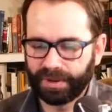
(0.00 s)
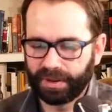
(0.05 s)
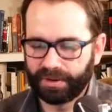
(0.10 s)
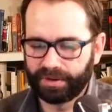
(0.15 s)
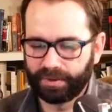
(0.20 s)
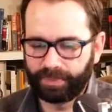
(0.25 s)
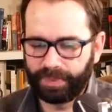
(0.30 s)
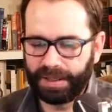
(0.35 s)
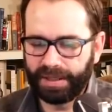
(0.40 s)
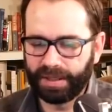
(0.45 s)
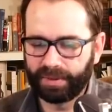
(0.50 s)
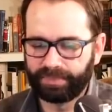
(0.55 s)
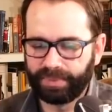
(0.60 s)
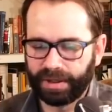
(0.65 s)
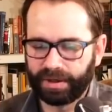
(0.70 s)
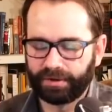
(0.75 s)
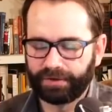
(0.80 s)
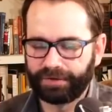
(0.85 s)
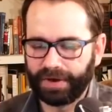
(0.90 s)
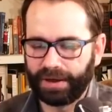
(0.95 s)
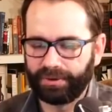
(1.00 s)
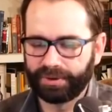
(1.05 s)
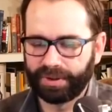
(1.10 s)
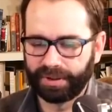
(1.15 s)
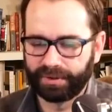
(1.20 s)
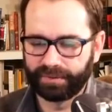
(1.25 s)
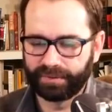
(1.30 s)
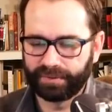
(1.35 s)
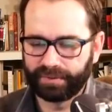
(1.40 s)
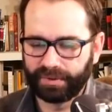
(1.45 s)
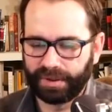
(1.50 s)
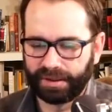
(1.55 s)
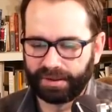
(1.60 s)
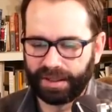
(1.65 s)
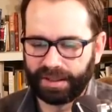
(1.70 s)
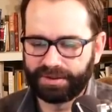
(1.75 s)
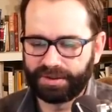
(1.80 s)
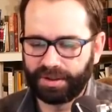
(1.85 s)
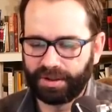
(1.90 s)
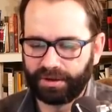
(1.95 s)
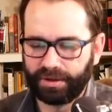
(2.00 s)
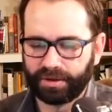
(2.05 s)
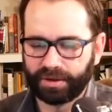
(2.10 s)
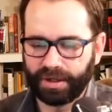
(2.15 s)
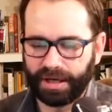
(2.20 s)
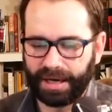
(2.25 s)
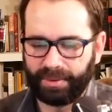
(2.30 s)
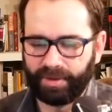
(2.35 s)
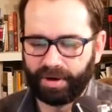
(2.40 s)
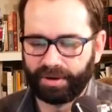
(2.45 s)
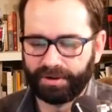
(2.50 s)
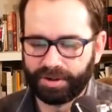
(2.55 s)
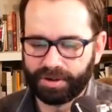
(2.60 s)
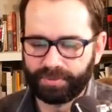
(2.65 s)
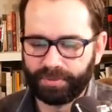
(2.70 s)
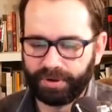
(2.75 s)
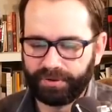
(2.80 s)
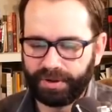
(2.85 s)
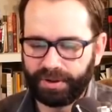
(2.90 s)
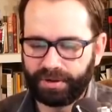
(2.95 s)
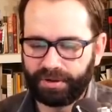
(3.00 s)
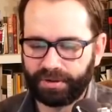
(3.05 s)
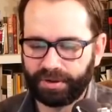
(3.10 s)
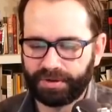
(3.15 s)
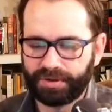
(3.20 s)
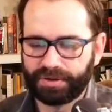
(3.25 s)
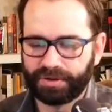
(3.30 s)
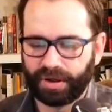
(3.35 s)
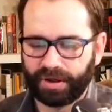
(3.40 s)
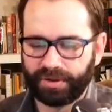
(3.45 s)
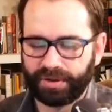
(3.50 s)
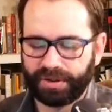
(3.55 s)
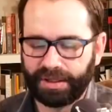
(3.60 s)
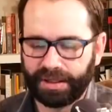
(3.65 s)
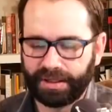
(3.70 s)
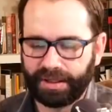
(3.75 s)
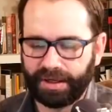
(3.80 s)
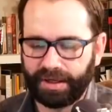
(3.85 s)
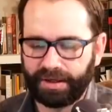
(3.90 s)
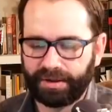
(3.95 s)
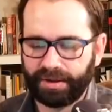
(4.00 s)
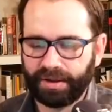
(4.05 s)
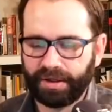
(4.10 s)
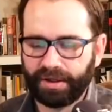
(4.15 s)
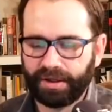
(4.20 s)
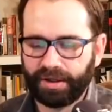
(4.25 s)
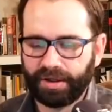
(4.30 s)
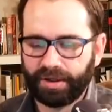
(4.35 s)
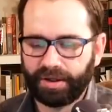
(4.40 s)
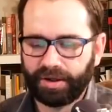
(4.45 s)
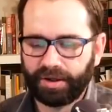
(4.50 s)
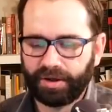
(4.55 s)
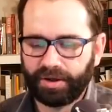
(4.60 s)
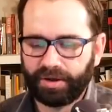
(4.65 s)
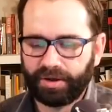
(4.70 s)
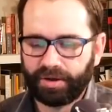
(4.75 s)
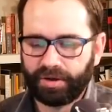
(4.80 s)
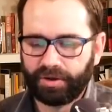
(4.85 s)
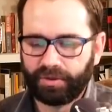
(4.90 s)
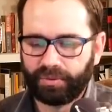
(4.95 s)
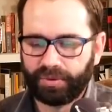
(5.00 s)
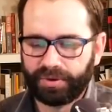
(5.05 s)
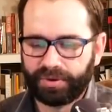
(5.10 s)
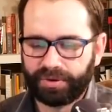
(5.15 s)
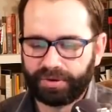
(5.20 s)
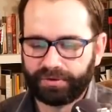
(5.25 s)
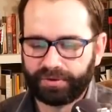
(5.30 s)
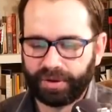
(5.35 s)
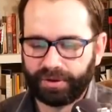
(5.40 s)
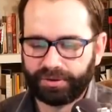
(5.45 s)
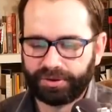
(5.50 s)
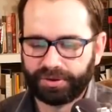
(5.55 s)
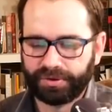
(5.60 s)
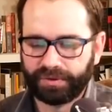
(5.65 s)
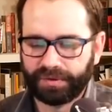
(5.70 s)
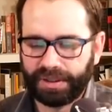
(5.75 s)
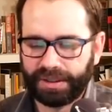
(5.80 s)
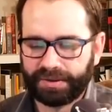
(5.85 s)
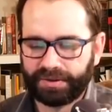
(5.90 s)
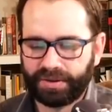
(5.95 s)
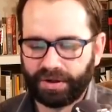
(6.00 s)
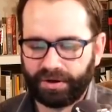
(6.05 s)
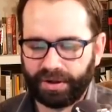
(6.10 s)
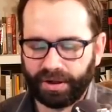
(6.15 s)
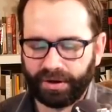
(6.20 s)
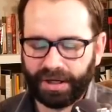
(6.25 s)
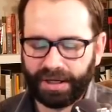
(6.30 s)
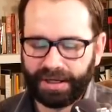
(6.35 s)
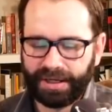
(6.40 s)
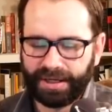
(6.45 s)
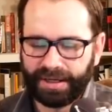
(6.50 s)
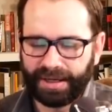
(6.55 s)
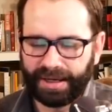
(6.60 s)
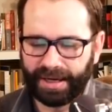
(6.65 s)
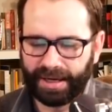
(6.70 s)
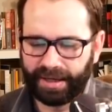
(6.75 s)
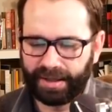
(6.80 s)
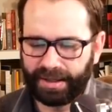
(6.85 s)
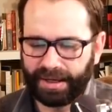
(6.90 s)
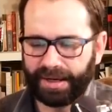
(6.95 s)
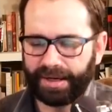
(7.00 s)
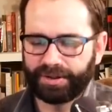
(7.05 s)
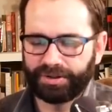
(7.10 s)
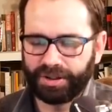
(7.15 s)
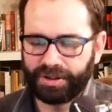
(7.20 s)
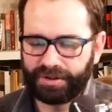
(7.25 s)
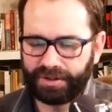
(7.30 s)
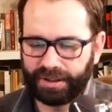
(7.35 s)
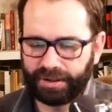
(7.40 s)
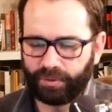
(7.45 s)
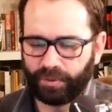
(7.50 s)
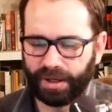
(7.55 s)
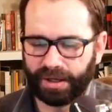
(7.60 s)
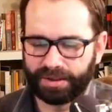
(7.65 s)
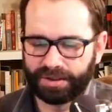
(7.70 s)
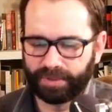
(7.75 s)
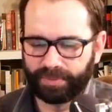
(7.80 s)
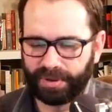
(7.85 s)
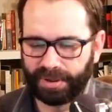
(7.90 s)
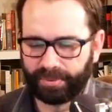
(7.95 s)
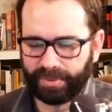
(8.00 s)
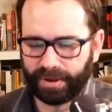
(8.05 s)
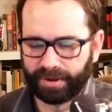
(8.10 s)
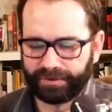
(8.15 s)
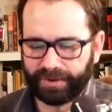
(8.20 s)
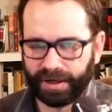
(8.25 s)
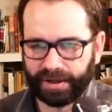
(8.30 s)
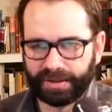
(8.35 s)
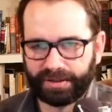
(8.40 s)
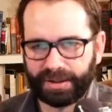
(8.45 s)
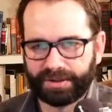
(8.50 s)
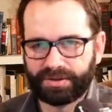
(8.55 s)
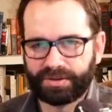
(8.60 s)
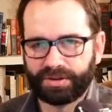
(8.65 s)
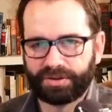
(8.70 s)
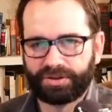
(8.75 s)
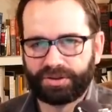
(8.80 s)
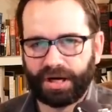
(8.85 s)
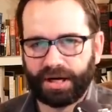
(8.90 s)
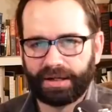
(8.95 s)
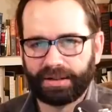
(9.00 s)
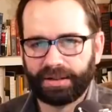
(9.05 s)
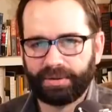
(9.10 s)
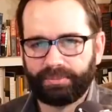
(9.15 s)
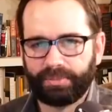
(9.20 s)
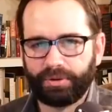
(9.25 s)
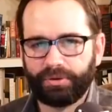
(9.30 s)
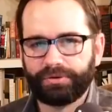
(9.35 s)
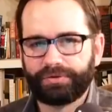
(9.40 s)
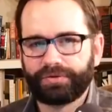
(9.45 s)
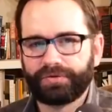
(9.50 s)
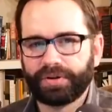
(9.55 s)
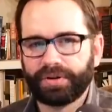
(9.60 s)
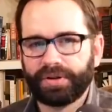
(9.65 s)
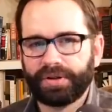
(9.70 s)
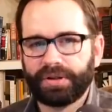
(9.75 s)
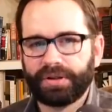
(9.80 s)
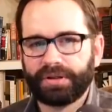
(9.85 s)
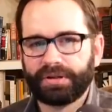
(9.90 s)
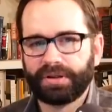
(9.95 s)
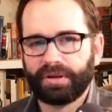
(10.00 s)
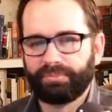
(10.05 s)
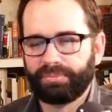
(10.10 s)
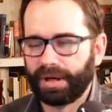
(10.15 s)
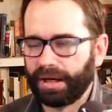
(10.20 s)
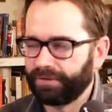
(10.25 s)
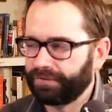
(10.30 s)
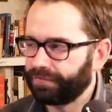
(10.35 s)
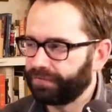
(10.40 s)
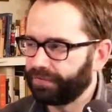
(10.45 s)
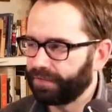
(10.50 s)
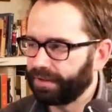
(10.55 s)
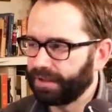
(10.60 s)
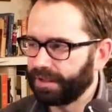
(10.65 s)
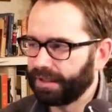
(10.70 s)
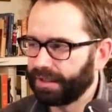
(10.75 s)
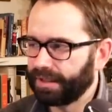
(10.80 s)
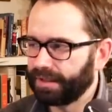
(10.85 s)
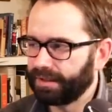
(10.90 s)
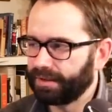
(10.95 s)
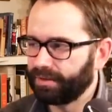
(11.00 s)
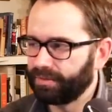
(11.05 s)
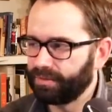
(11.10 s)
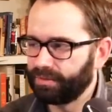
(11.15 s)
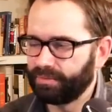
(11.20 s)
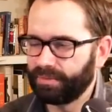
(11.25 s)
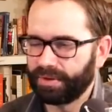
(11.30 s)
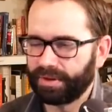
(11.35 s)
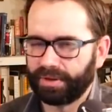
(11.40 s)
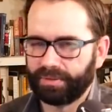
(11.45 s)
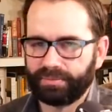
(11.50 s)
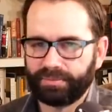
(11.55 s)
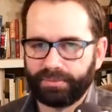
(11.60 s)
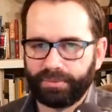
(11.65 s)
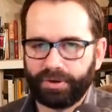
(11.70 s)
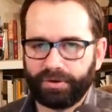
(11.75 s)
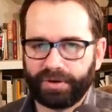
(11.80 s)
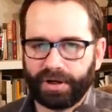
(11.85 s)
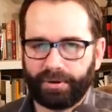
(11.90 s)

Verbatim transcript: The Peanut Butter Falcon. I'd like to hear your comment on this movie. Good start of the decade with devotion, Antonio. Uh, yeah, I actually did watch The Peanut Butter Falcon. That's the Shia LaBeouf, LaBeouf uh, uh, uh movie.